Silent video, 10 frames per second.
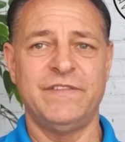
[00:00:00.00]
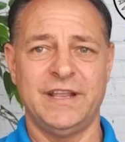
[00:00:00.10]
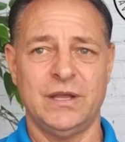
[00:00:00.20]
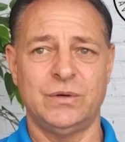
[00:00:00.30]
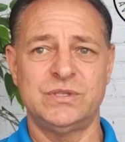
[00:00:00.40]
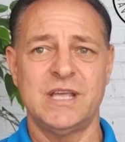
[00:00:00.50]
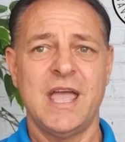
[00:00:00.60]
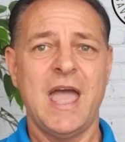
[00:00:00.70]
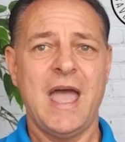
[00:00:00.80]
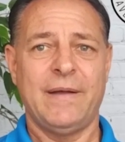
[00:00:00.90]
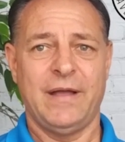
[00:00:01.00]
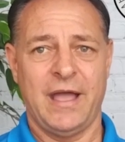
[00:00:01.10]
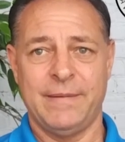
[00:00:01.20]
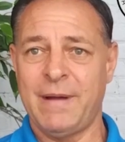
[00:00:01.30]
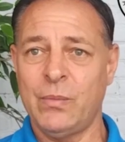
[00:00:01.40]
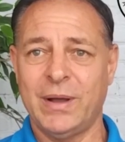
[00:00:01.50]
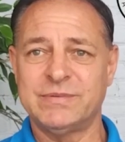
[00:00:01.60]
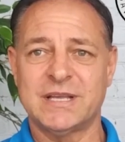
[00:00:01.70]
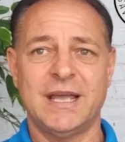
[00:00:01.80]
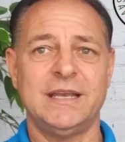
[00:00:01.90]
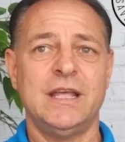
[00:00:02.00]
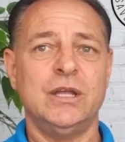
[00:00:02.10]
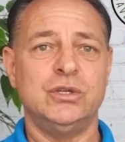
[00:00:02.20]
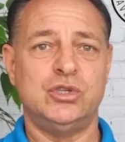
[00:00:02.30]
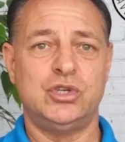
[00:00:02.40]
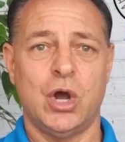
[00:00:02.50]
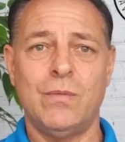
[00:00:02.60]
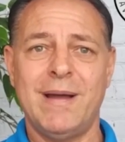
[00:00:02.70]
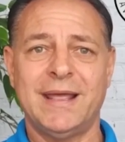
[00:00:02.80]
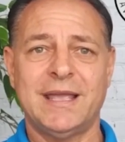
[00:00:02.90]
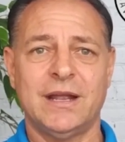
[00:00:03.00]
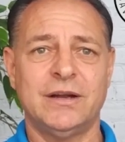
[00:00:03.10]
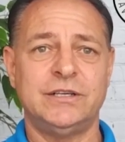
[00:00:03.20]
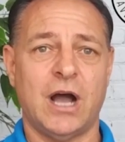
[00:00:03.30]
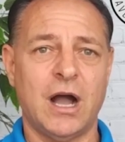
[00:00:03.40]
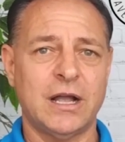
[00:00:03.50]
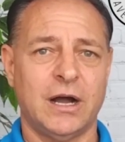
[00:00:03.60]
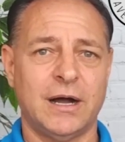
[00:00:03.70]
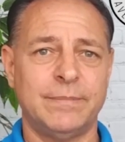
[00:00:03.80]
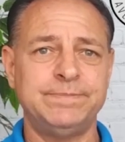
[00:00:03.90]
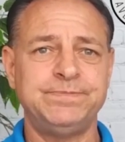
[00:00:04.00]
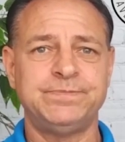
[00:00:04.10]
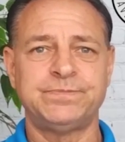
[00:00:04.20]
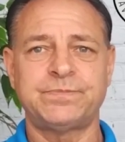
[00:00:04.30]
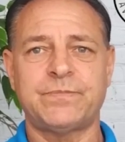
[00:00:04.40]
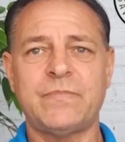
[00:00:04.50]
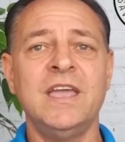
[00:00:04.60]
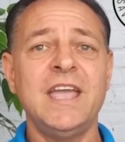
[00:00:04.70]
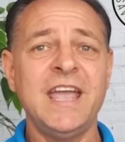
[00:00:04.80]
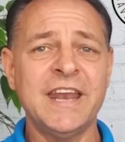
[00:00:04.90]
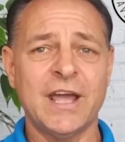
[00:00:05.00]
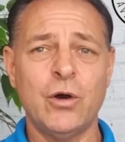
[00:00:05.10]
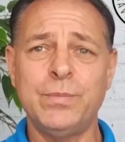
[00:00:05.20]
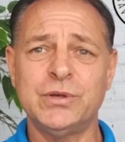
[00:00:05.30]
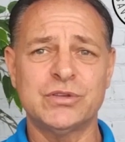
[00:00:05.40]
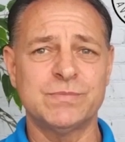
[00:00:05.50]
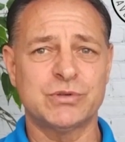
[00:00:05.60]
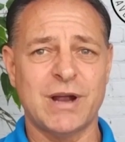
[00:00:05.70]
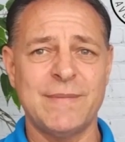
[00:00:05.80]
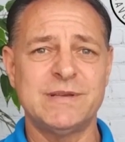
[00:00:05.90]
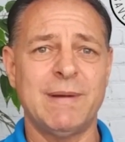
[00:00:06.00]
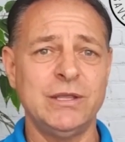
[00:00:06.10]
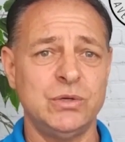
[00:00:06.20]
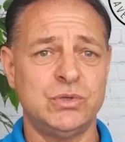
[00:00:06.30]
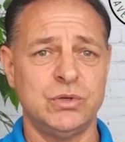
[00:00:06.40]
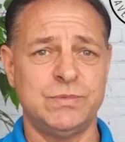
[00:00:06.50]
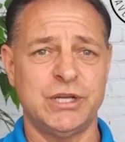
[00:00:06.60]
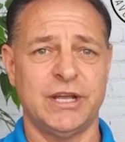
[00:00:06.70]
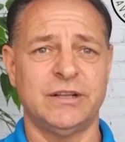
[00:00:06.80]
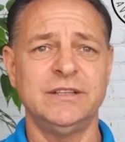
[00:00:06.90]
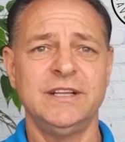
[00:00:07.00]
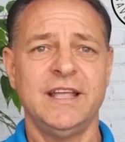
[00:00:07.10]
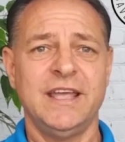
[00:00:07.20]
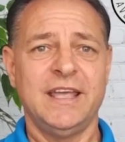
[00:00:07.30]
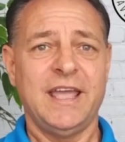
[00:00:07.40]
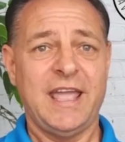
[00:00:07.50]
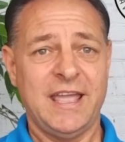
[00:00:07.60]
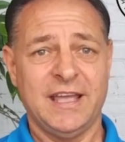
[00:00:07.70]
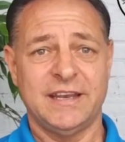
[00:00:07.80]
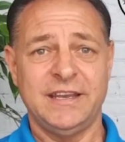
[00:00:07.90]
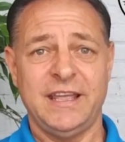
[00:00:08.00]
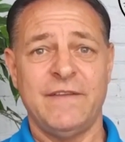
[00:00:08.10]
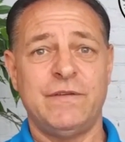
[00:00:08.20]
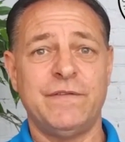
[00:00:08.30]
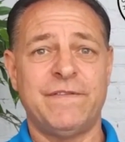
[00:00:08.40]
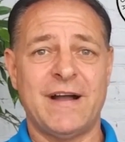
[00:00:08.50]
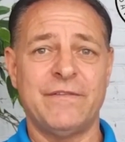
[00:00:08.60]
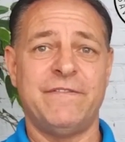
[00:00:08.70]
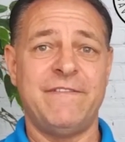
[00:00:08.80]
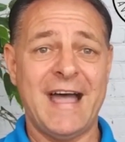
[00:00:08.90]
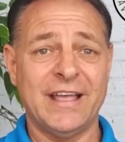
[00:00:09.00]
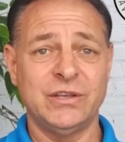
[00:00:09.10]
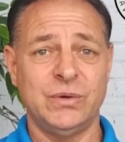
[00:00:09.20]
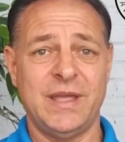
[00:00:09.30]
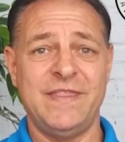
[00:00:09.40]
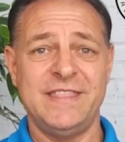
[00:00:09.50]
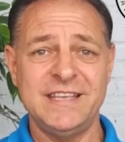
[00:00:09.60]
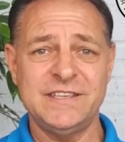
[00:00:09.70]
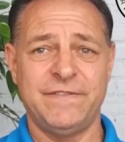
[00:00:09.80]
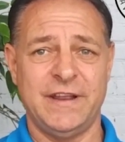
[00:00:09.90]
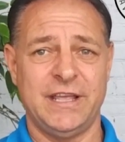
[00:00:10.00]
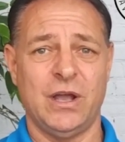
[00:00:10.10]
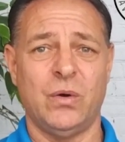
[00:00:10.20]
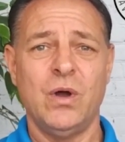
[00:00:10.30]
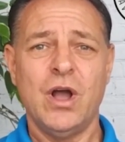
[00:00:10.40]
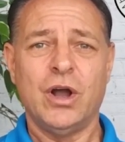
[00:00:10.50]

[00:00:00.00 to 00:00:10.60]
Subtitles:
videos at my website, joemedicare.com. And I hope you'll subscribe to my YouTube channel. And if you found value in this video,